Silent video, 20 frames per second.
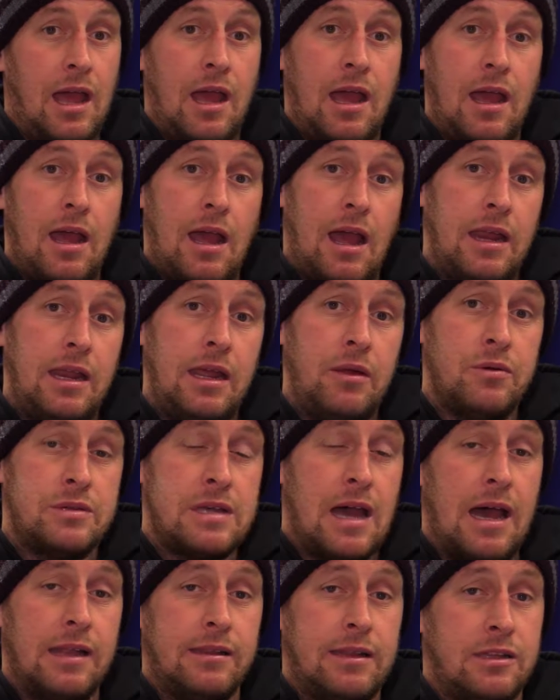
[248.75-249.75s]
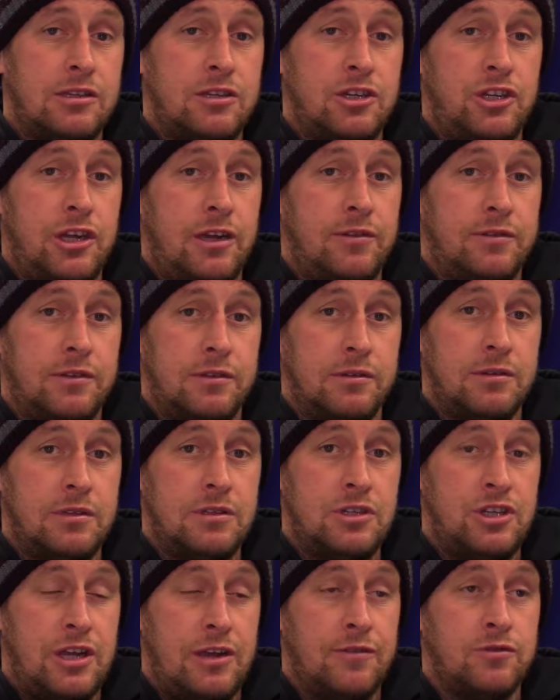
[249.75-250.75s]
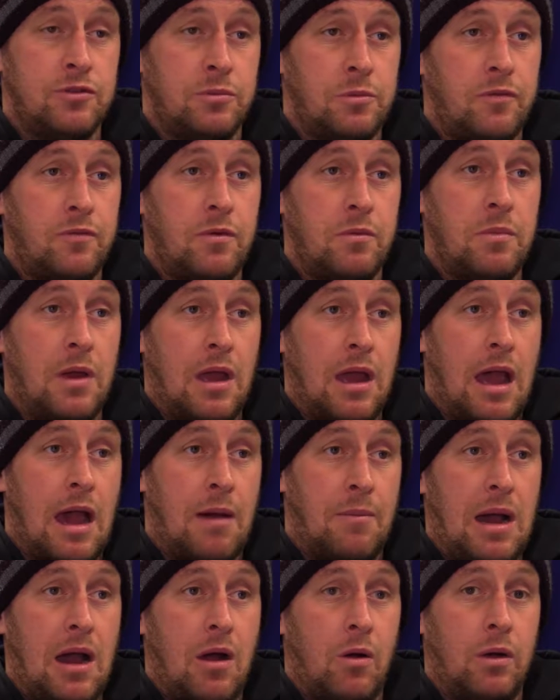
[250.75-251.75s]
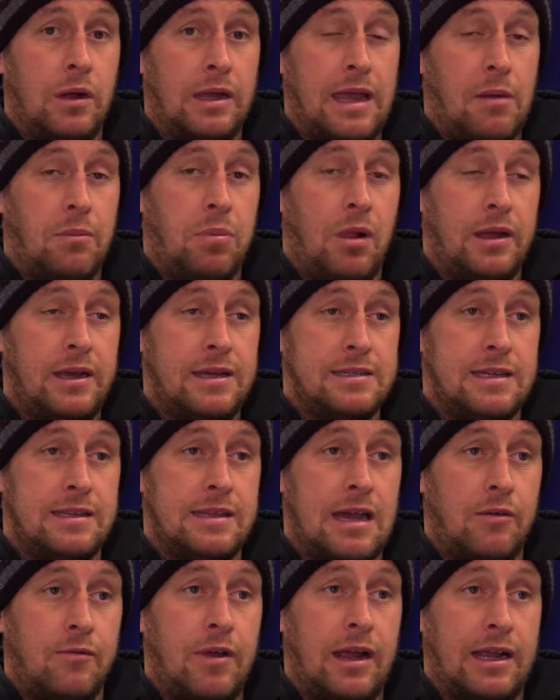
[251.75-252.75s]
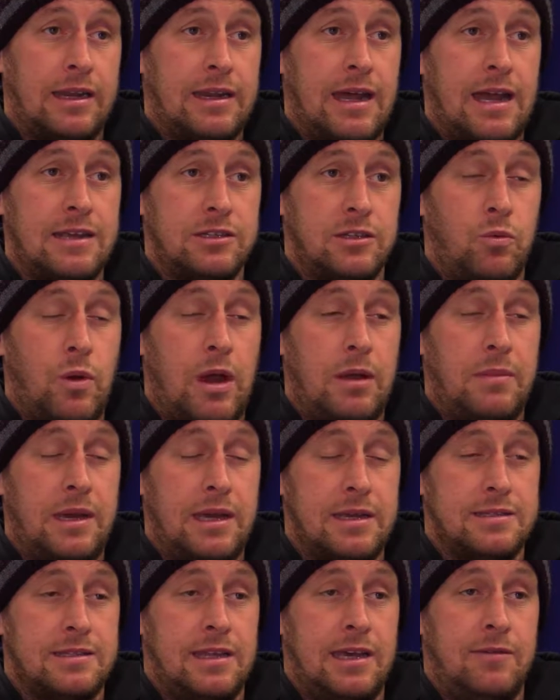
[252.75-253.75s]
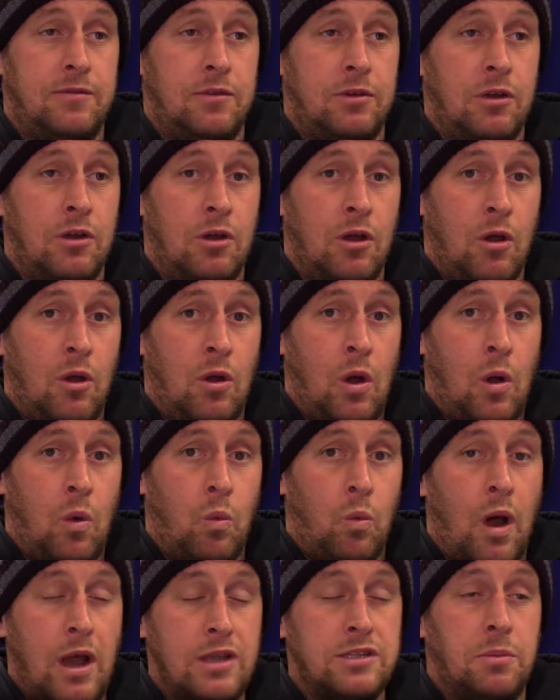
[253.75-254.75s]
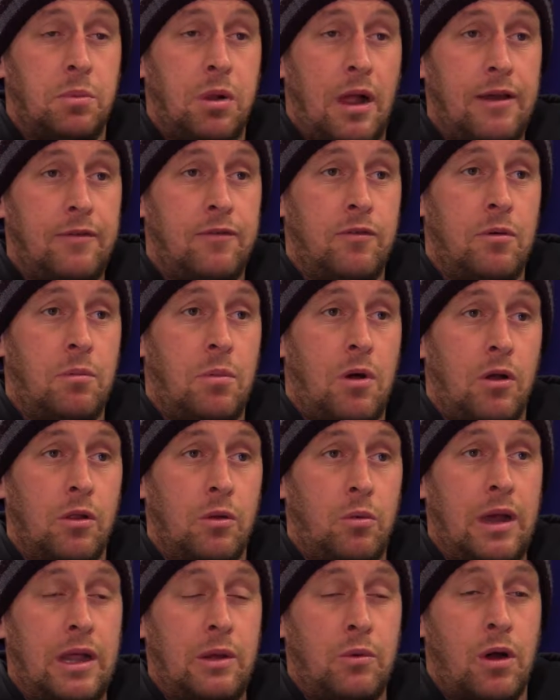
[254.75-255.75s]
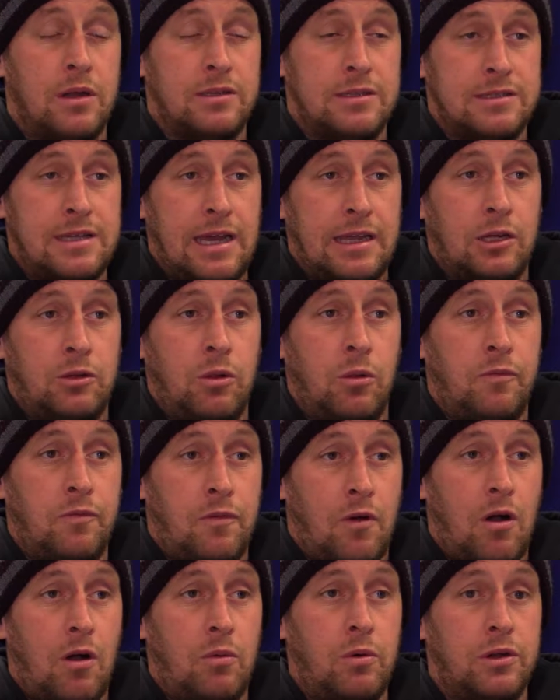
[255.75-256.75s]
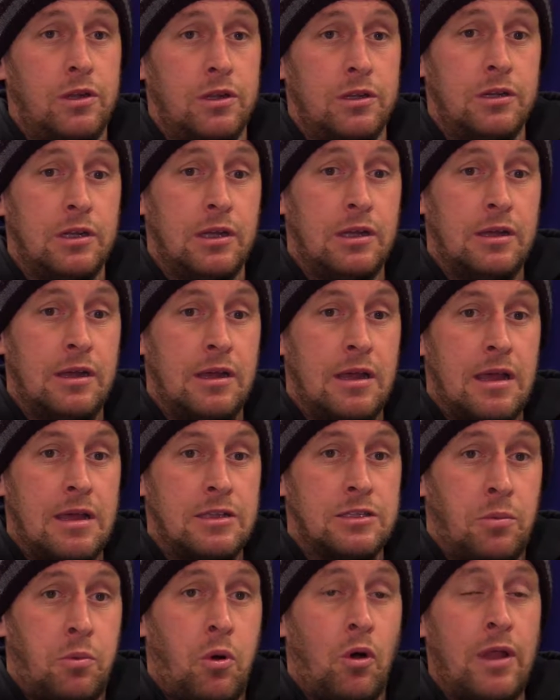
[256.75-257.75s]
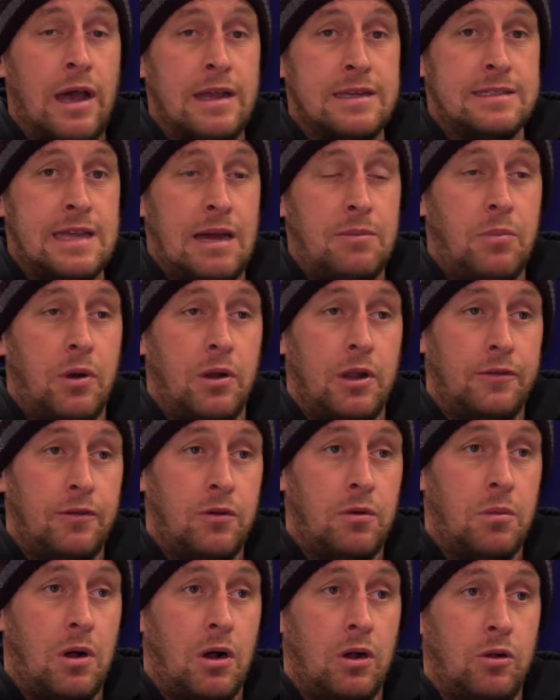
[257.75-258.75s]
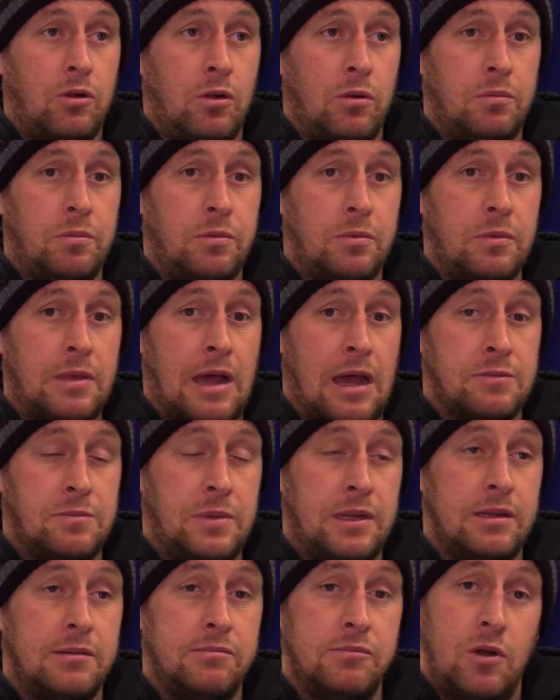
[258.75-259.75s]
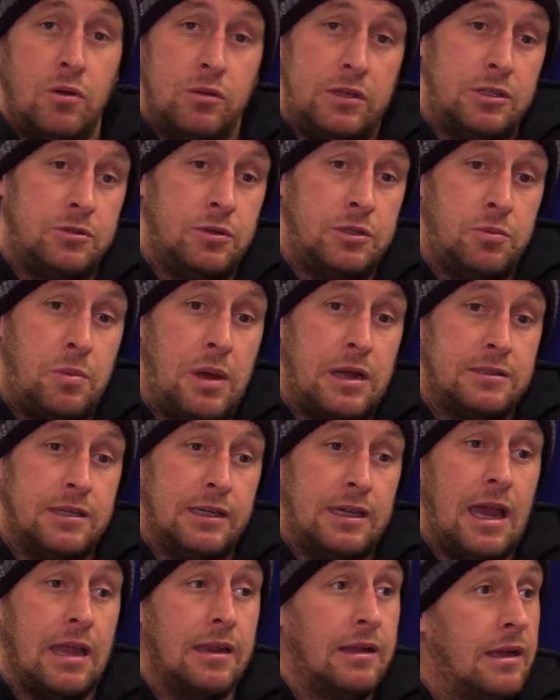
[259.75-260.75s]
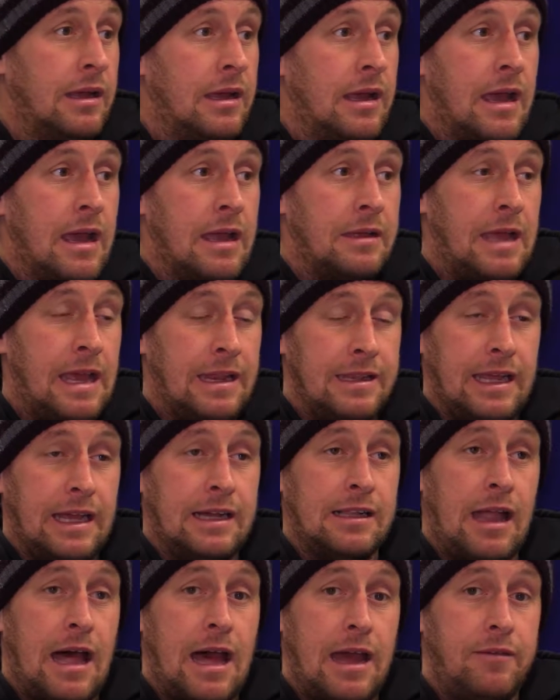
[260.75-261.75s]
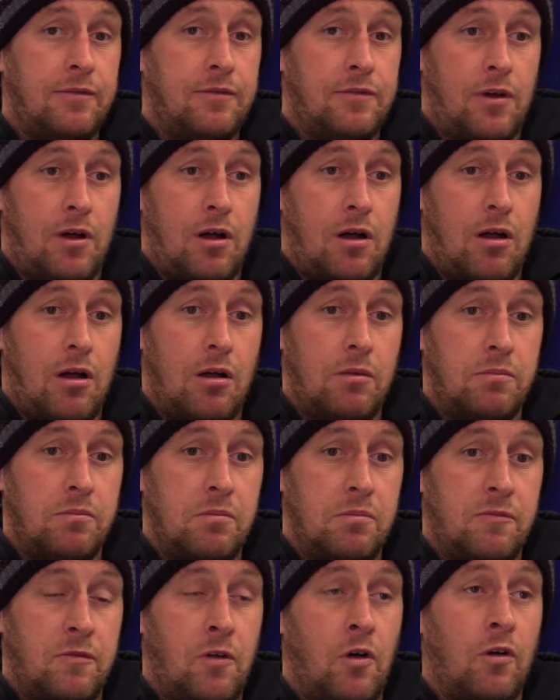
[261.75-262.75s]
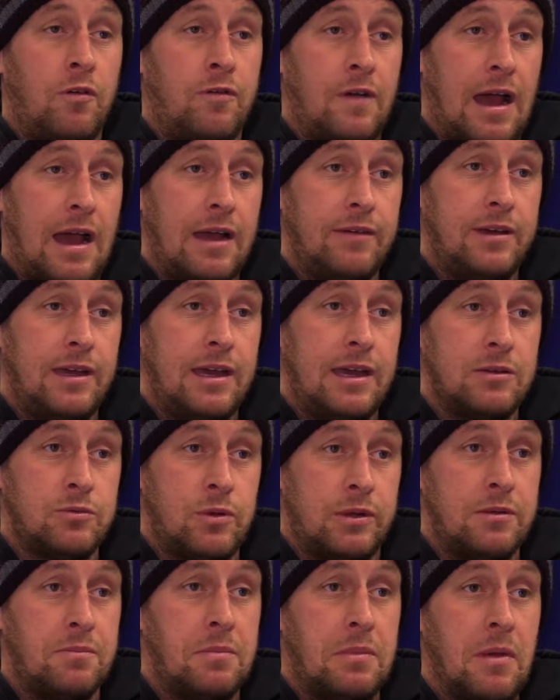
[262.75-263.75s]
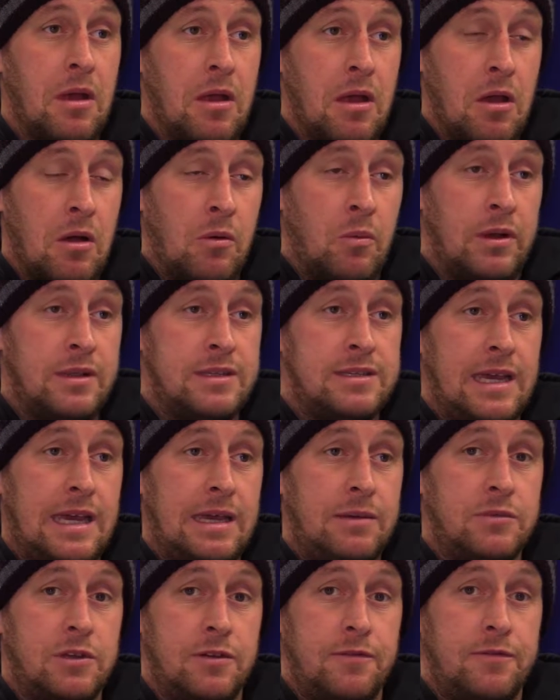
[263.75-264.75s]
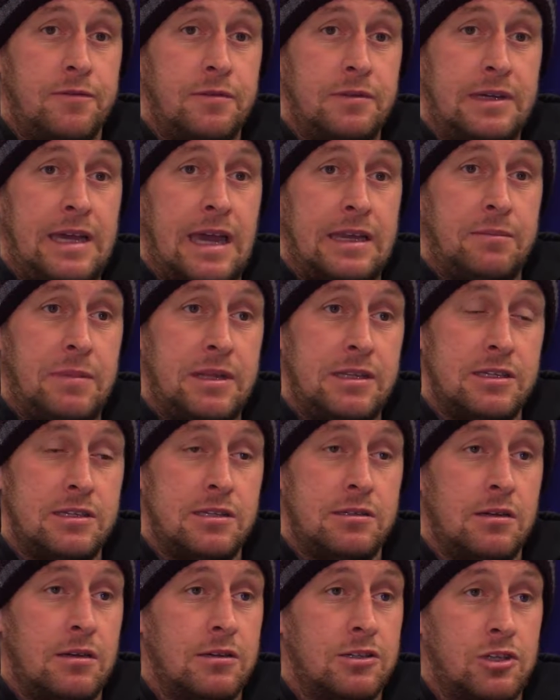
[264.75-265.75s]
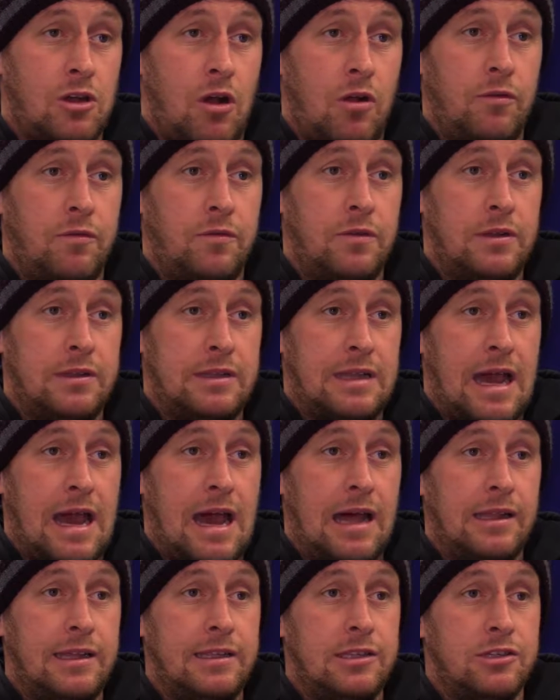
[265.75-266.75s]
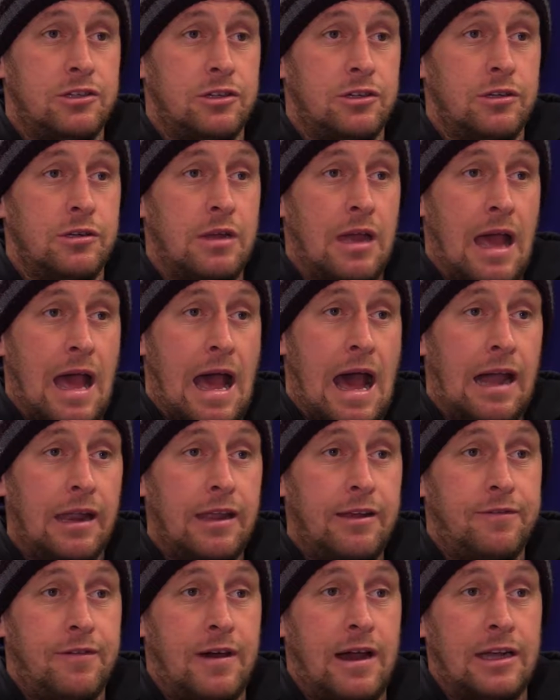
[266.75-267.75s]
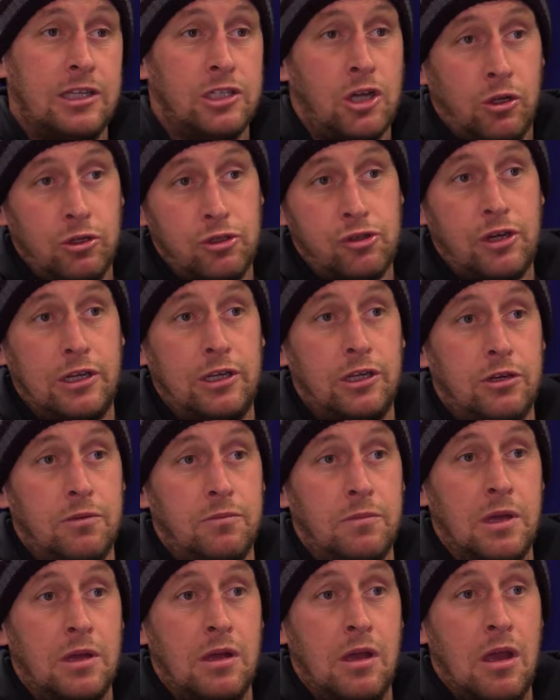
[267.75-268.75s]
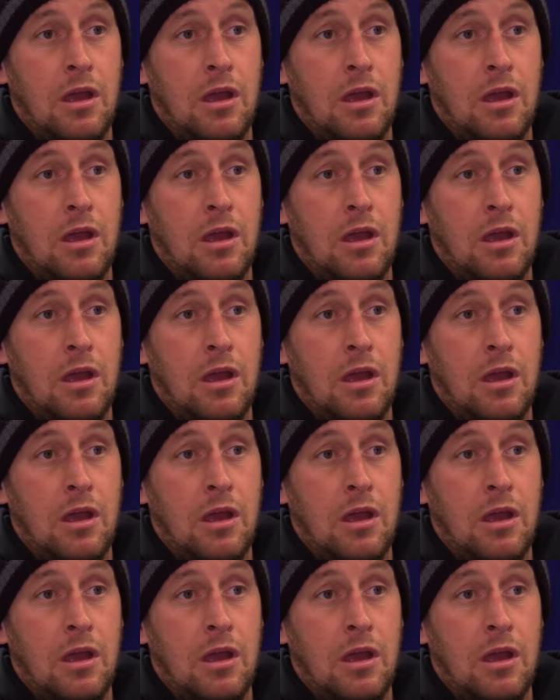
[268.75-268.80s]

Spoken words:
And it was hard then to shift some of them about and get players in that recognised the way me and Stephen wanted to play football, the way he wanted to take the club forward. And to put that stamp on a football club that's been, no disrespect again, in decline for 4 or 5 years, when teams of Kidderminster, Salford, Darlington, Halifax, Altrincham